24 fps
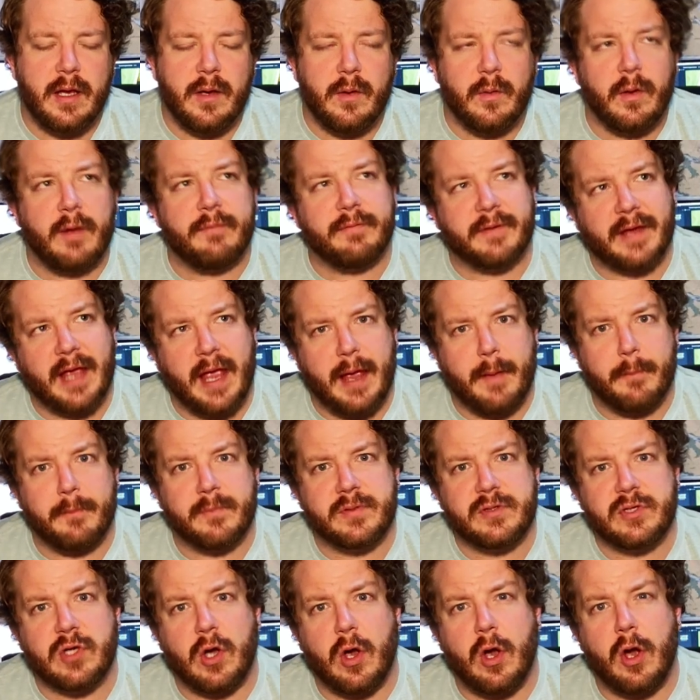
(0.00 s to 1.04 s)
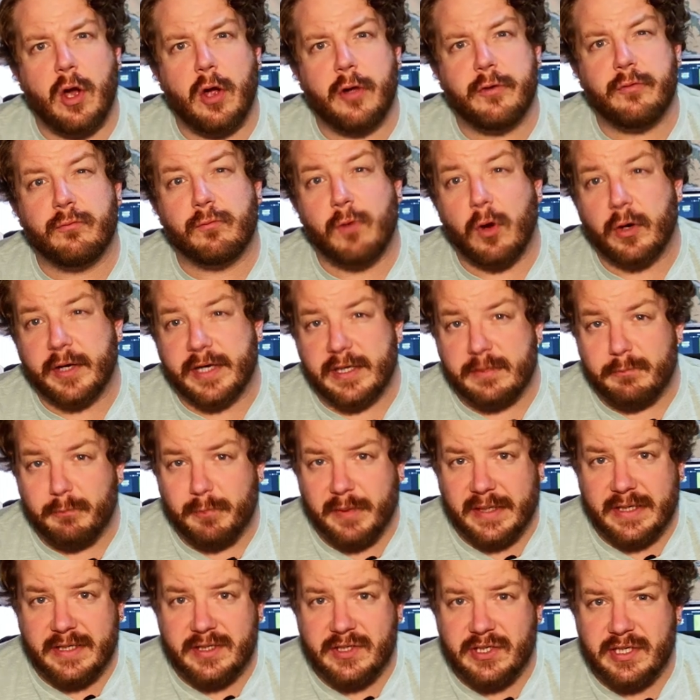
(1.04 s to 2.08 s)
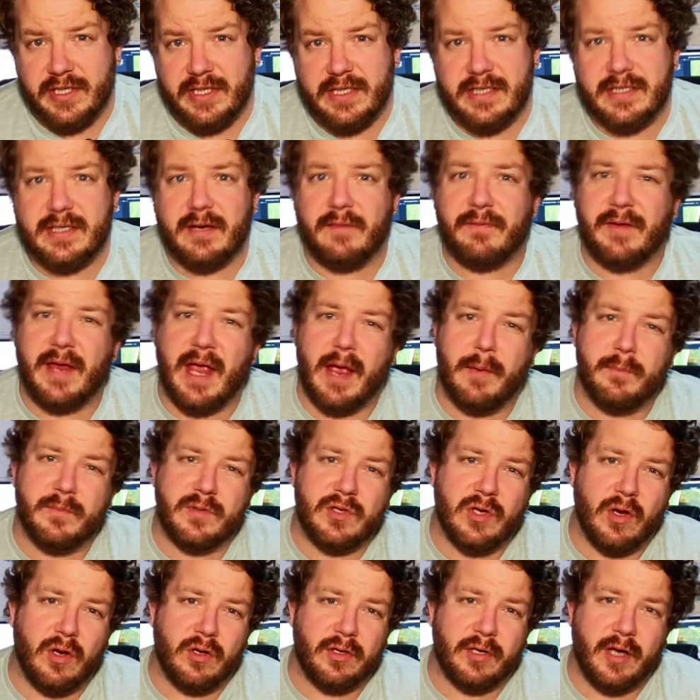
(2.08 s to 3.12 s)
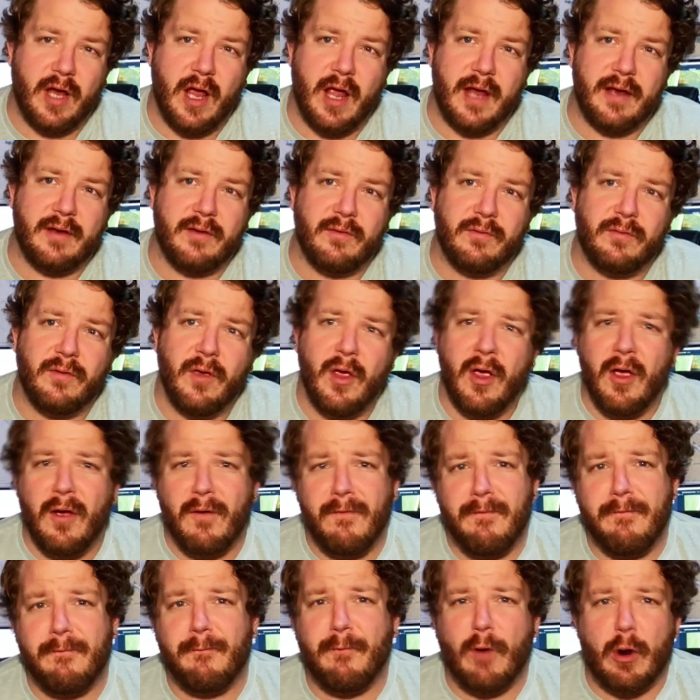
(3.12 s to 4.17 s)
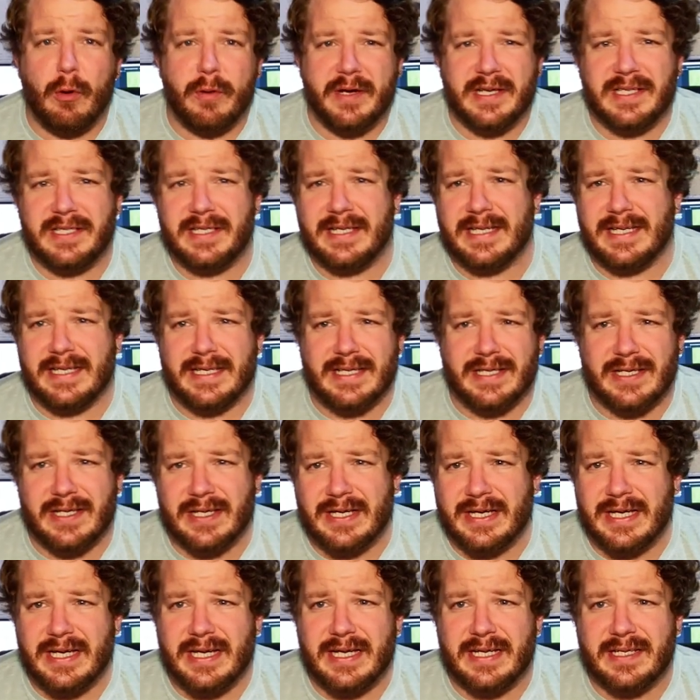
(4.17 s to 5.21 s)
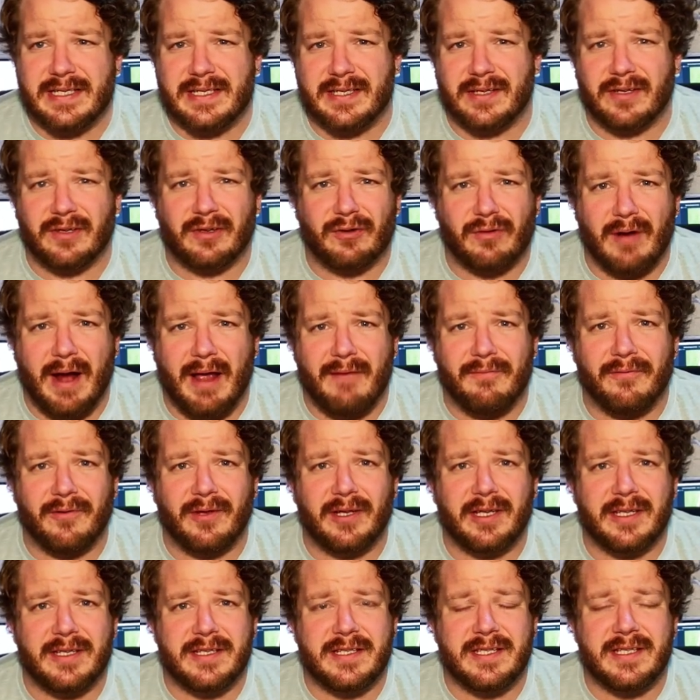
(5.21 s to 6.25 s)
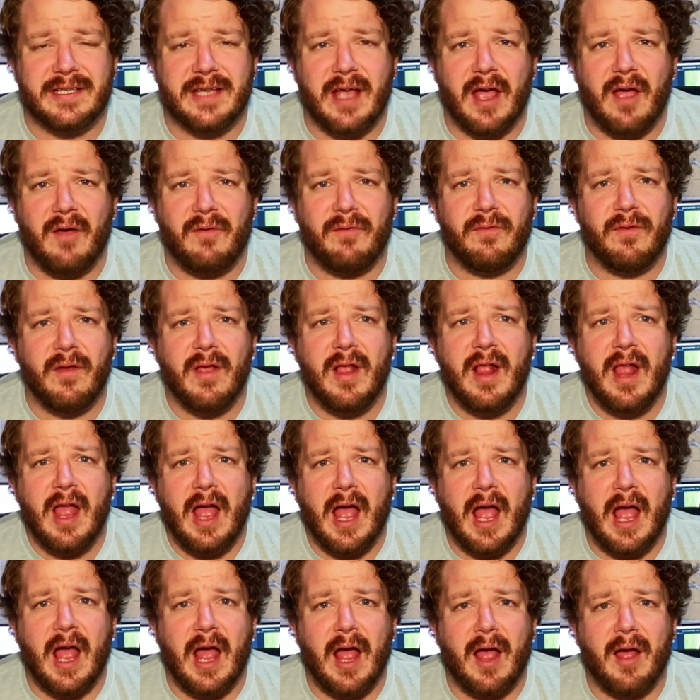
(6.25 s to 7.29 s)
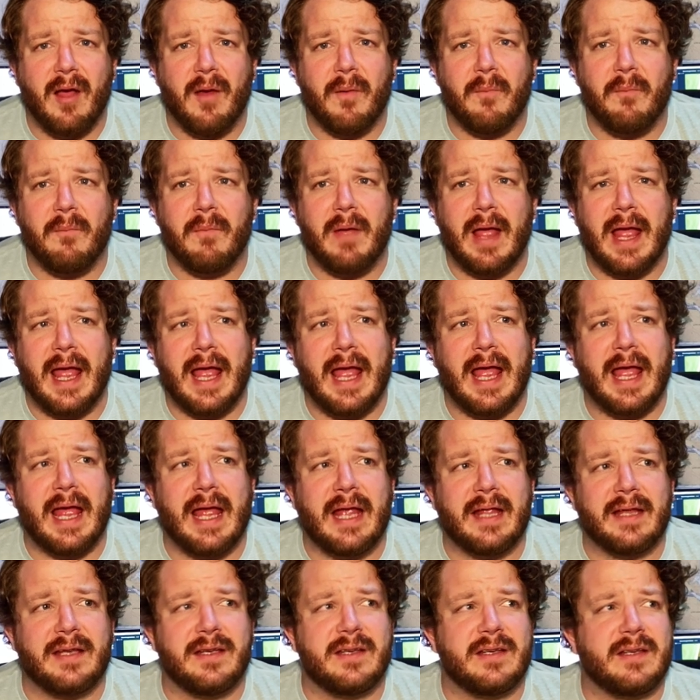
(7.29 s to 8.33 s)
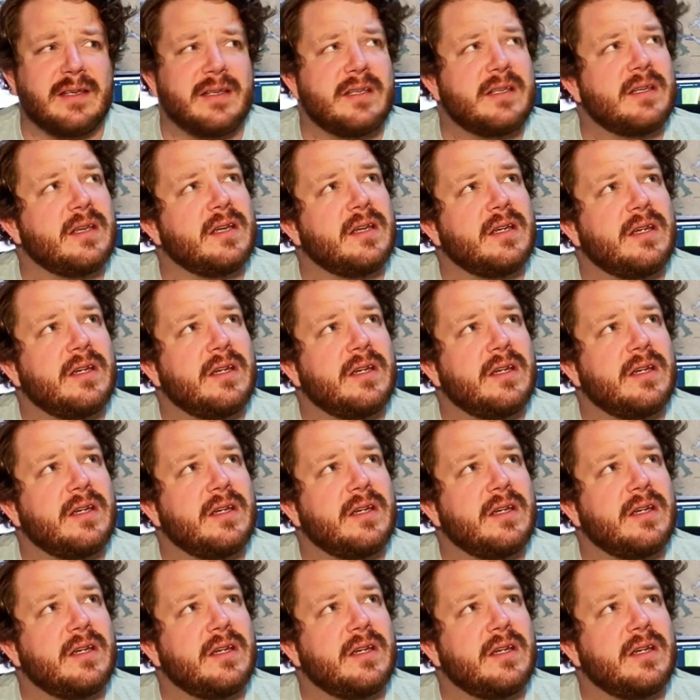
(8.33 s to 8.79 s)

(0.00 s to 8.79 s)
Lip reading: I've camped on rocky beaches, I've camped on kind of foresty dirt and gravel and stuff, and